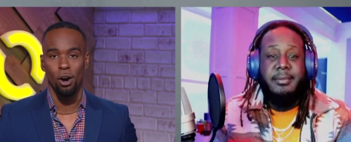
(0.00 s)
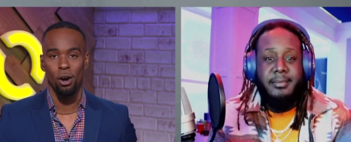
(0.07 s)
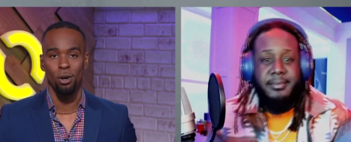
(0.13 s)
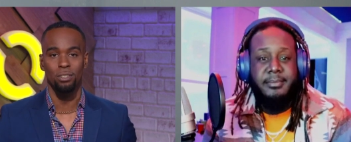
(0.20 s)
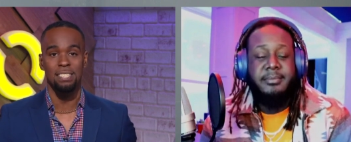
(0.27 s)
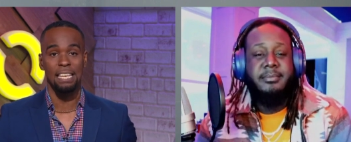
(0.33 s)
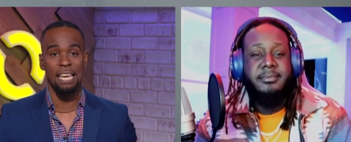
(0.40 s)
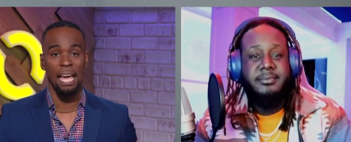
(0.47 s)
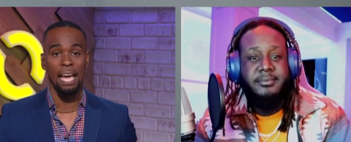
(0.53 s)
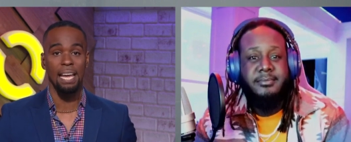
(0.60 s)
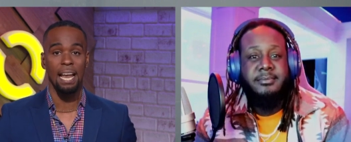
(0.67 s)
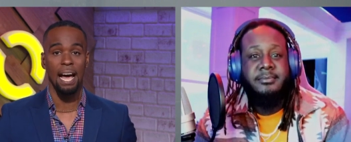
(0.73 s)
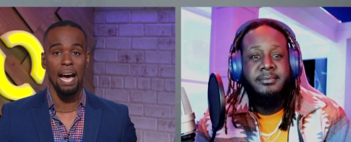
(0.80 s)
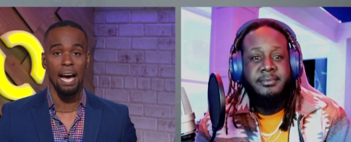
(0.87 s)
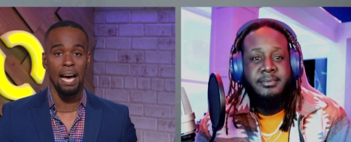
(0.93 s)
Speaker 1: called
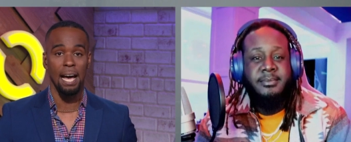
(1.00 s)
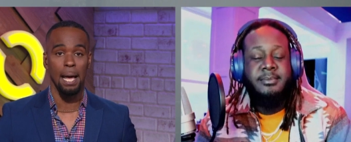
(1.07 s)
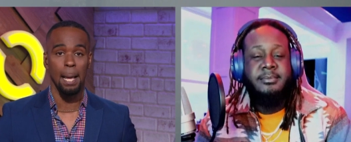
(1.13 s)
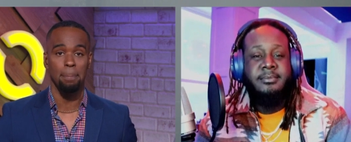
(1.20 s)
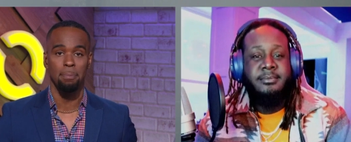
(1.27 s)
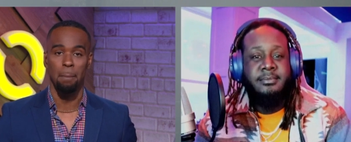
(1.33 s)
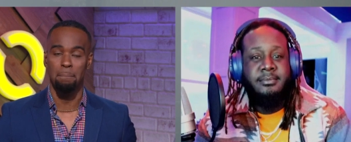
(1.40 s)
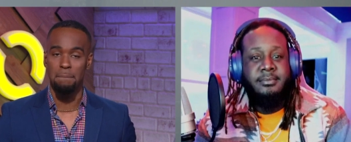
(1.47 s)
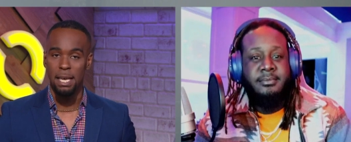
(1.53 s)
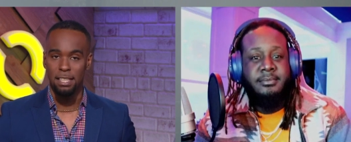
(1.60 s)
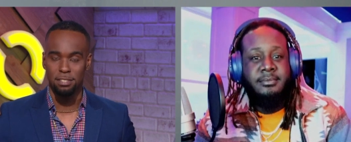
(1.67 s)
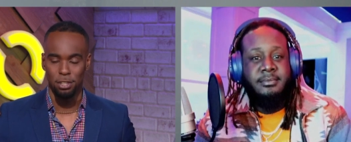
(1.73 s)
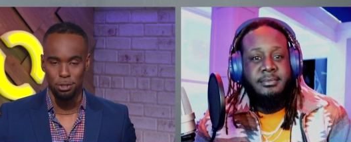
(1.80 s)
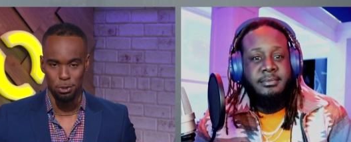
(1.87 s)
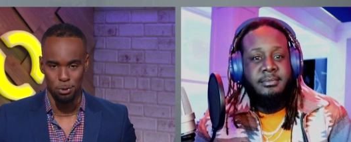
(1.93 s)
Can I
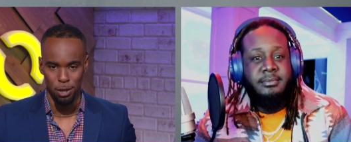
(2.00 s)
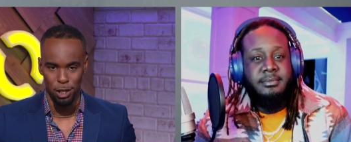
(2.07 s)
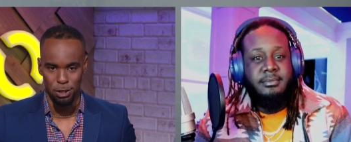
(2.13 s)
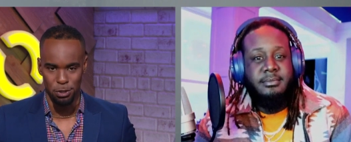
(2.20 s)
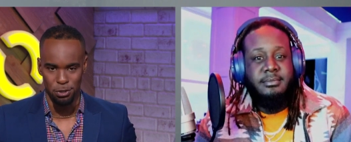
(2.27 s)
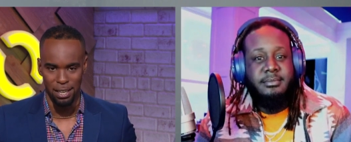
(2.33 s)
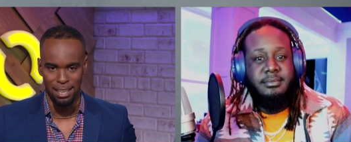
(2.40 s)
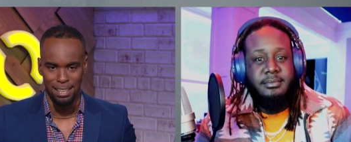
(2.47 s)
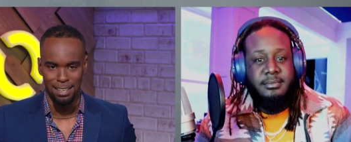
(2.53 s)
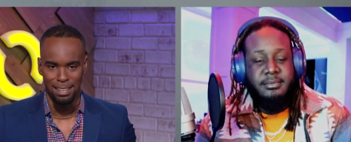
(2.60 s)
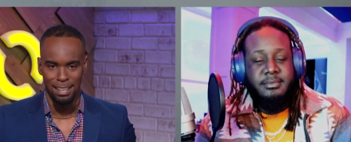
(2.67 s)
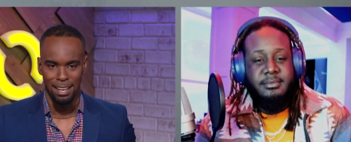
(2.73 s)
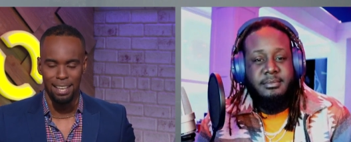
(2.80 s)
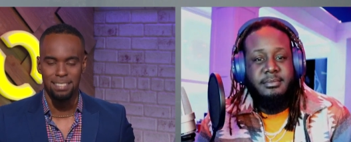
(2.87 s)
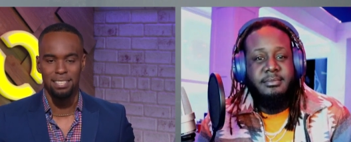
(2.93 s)
Mix You a Drink?
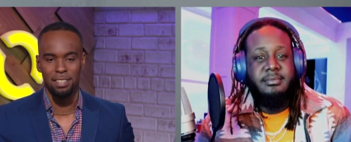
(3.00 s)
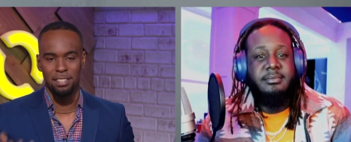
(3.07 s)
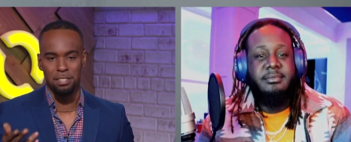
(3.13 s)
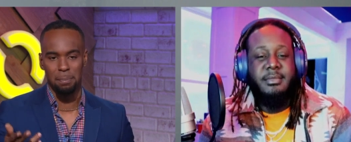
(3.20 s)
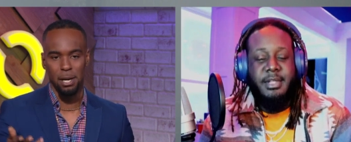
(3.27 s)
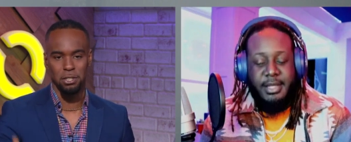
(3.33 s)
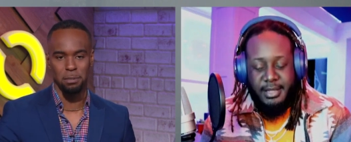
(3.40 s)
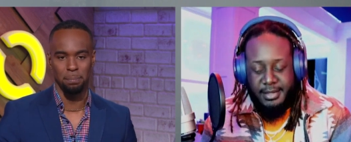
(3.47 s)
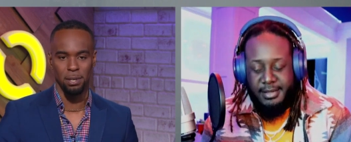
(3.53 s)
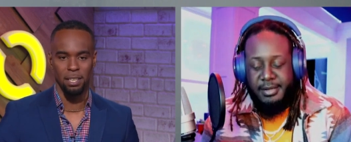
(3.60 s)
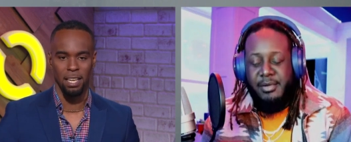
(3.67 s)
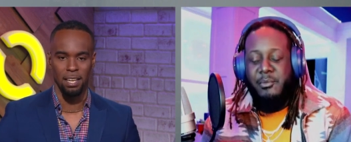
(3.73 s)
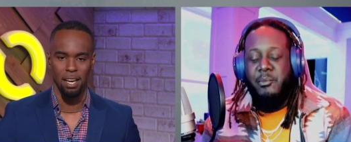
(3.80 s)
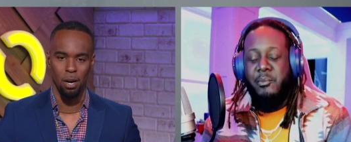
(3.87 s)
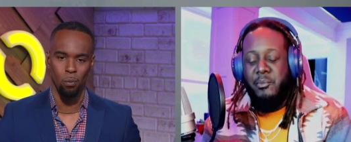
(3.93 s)
Uh, tell us about uh -huh. your uh-huh.
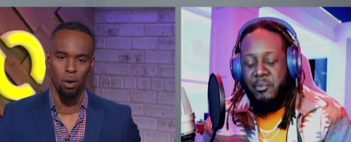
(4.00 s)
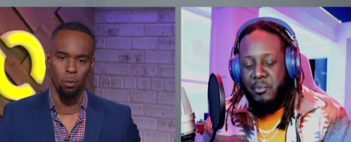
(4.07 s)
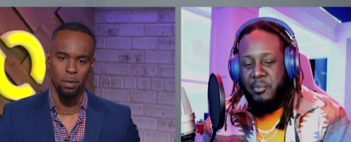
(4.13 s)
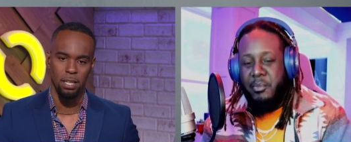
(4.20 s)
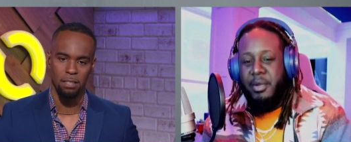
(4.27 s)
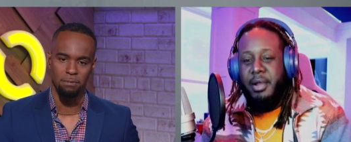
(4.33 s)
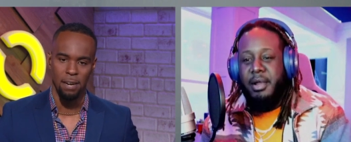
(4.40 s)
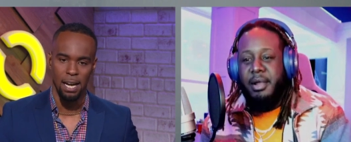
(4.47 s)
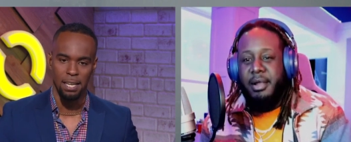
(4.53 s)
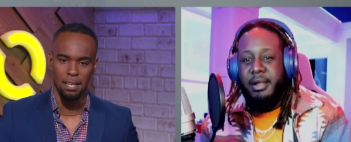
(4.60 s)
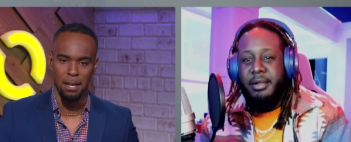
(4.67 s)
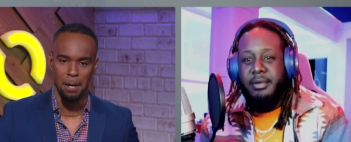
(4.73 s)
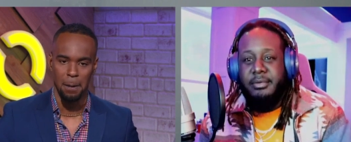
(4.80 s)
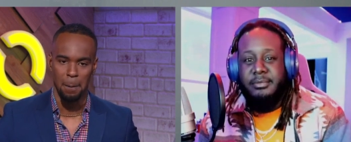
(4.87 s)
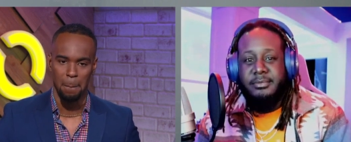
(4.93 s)
book and uh, mm -hmm. what we can
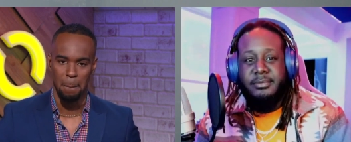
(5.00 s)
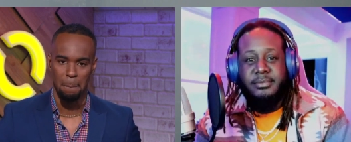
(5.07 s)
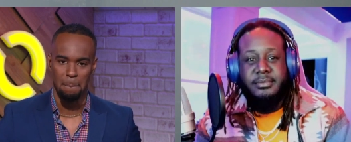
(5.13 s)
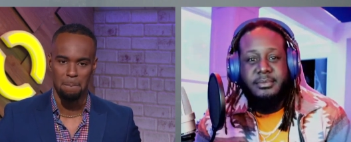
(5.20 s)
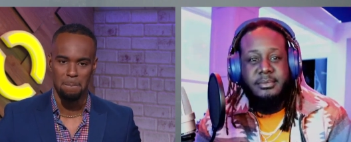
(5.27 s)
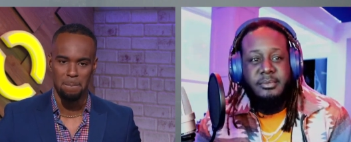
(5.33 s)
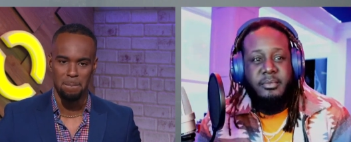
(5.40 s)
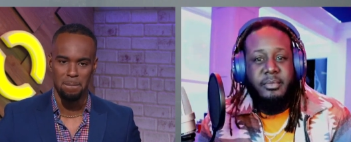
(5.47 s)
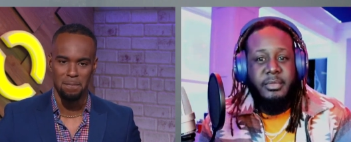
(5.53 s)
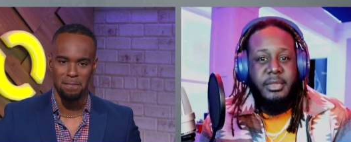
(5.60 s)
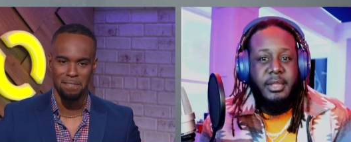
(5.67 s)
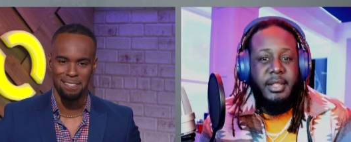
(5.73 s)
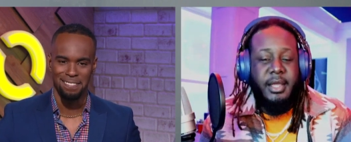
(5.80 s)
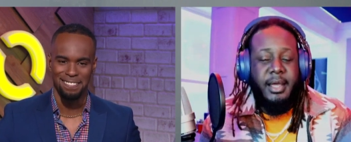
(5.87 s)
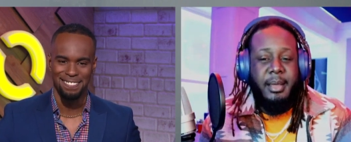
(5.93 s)
find in there.
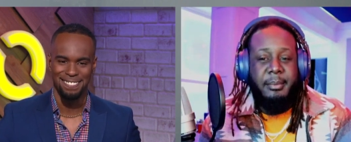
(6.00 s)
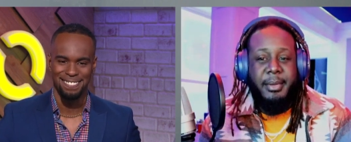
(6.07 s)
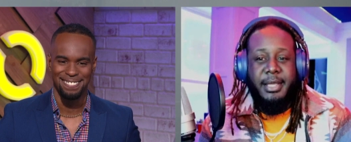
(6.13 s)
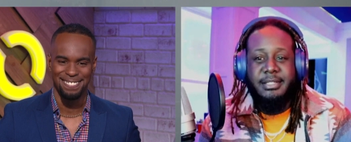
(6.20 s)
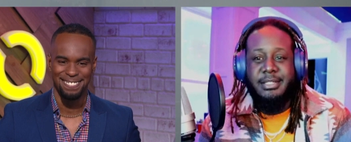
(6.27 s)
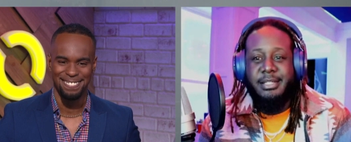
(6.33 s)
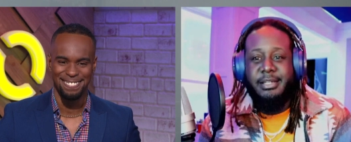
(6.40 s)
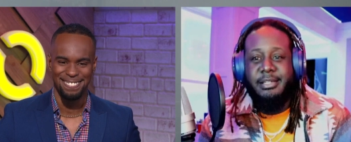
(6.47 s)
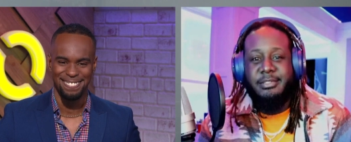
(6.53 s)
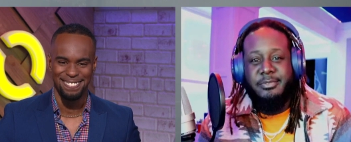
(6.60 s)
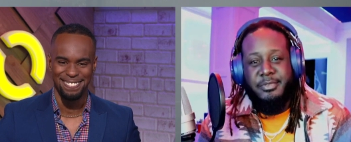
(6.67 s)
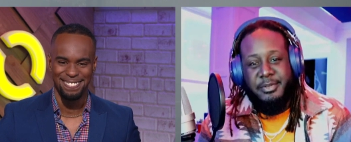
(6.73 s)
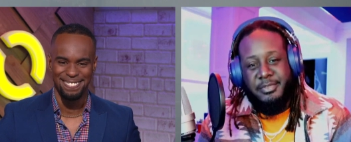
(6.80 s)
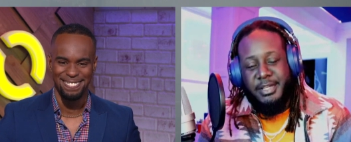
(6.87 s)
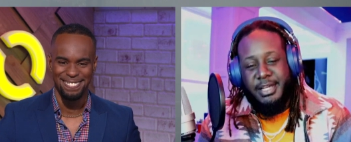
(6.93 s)
Speaker 2: Uh, basically, it's
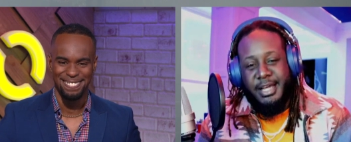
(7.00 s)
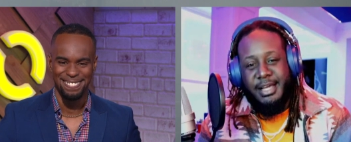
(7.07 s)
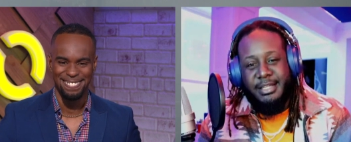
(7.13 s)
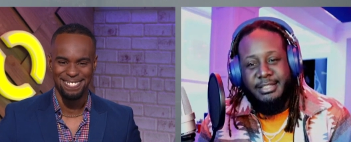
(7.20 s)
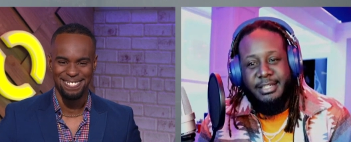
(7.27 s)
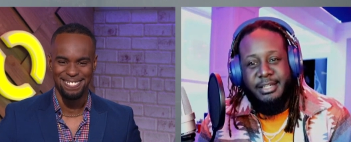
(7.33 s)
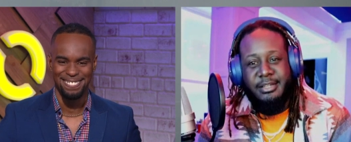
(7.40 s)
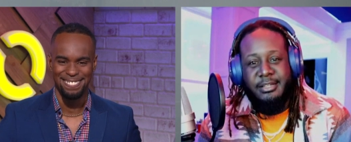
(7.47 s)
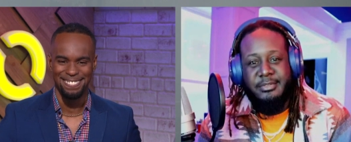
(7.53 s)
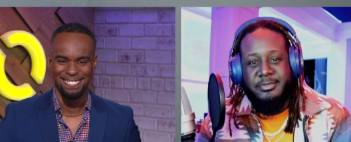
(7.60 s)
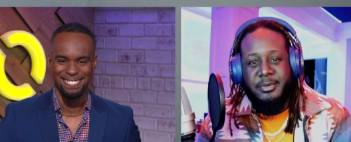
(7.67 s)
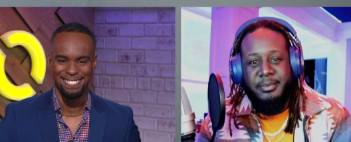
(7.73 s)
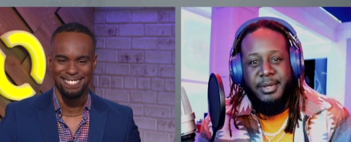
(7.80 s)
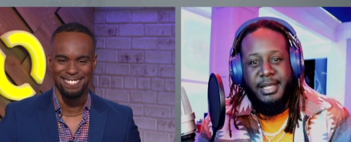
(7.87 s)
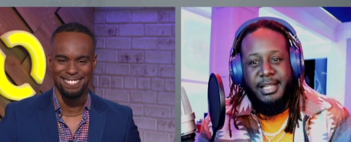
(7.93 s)
50 cocktails
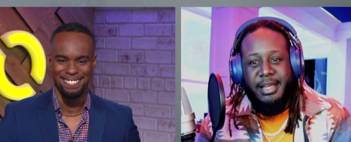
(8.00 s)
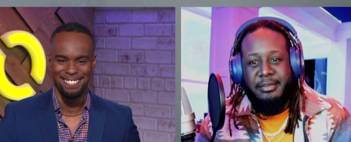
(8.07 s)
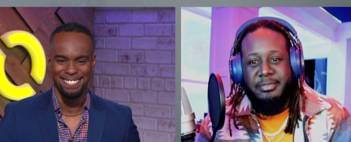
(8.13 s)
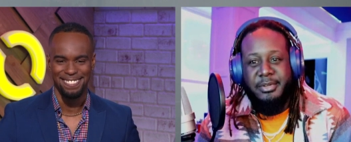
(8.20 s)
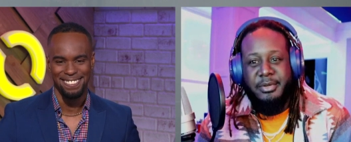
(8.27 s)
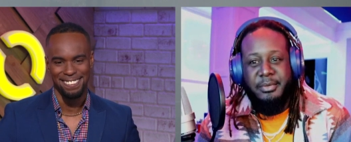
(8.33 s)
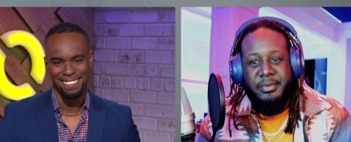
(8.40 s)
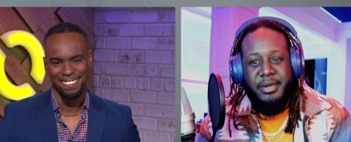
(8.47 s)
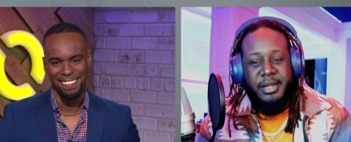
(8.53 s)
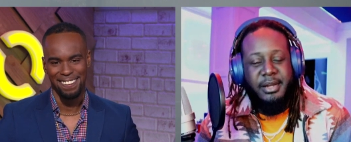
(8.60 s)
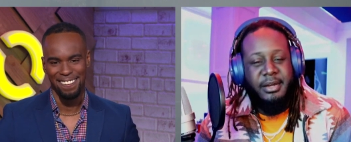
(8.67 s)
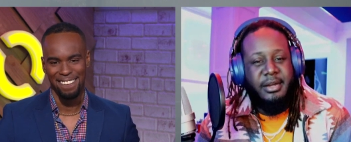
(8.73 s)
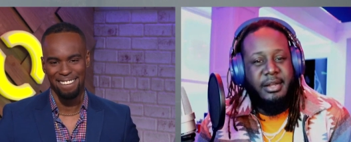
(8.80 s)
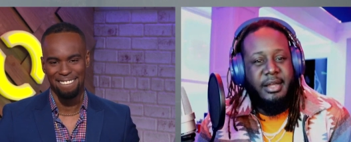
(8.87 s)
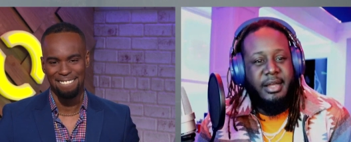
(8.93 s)
from my life and career